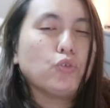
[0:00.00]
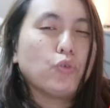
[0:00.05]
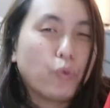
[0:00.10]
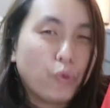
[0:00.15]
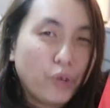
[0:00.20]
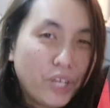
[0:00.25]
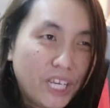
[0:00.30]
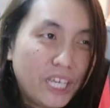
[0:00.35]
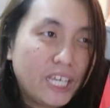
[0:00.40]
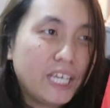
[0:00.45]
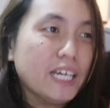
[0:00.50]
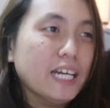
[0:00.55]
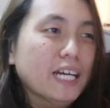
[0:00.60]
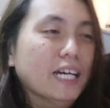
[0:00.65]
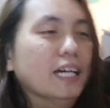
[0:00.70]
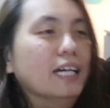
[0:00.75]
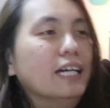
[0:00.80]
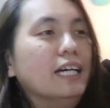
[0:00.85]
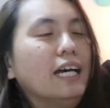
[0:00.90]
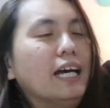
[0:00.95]
3
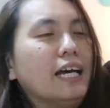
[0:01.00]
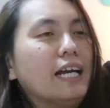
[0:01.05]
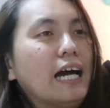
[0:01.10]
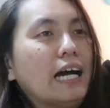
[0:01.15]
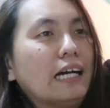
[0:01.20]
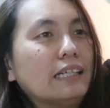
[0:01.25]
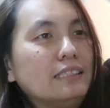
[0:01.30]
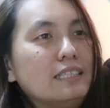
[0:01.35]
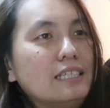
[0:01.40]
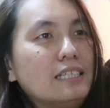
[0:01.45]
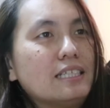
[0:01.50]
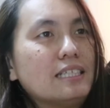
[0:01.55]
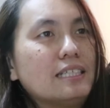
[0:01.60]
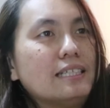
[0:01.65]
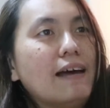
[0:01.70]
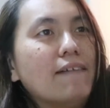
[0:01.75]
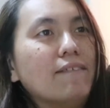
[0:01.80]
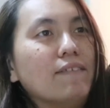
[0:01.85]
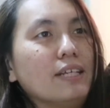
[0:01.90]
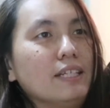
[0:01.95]
and Arctis
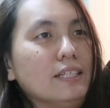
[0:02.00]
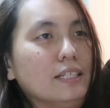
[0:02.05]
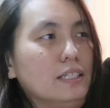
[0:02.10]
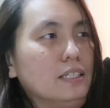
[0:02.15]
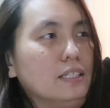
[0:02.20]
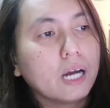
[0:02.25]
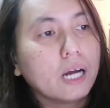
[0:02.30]
7.